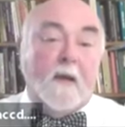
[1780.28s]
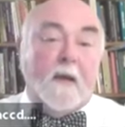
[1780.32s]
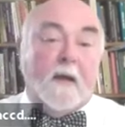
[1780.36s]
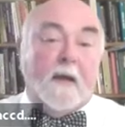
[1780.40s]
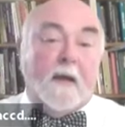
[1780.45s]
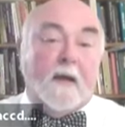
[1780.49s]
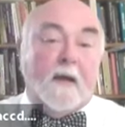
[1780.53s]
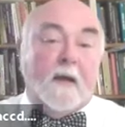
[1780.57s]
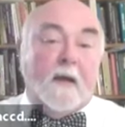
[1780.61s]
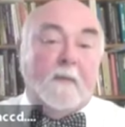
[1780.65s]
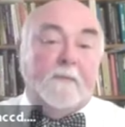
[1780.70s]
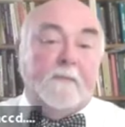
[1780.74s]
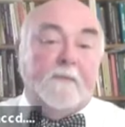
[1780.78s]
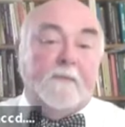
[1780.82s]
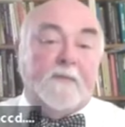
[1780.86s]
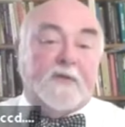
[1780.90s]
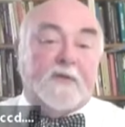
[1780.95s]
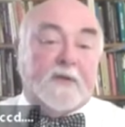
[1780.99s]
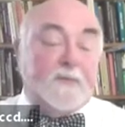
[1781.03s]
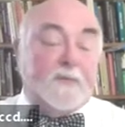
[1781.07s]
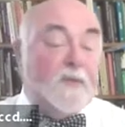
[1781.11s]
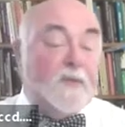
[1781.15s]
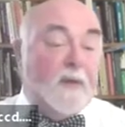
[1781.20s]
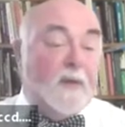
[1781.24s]
Um,
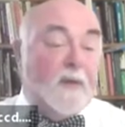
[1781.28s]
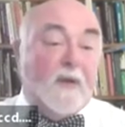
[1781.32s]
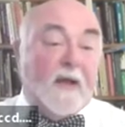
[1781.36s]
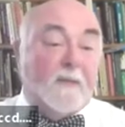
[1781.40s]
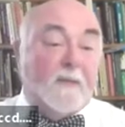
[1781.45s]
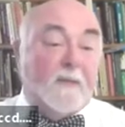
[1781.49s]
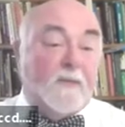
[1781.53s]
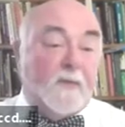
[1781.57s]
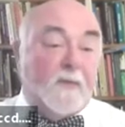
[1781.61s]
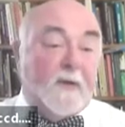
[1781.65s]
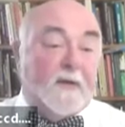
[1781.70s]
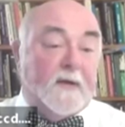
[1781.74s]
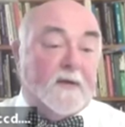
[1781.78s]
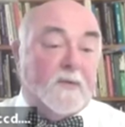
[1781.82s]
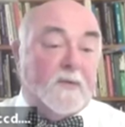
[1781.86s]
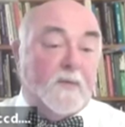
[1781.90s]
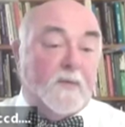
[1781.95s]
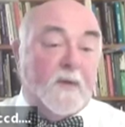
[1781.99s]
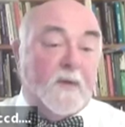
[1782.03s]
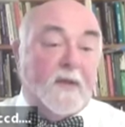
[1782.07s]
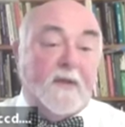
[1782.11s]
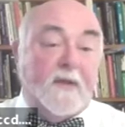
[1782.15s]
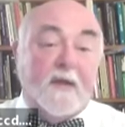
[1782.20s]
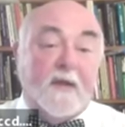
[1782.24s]
some people operate
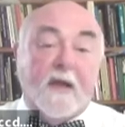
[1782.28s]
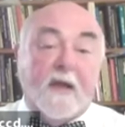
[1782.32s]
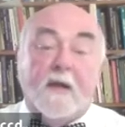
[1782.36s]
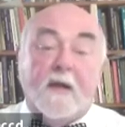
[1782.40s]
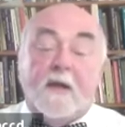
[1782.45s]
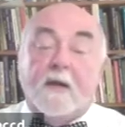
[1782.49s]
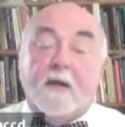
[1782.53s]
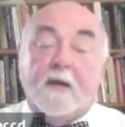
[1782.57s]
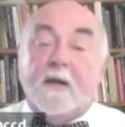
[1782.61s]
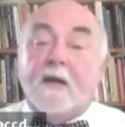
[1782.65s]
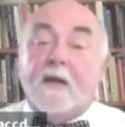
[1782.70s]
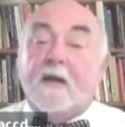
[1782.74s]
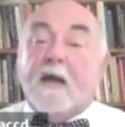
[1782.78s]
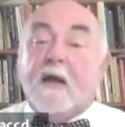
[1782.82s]
with the uh,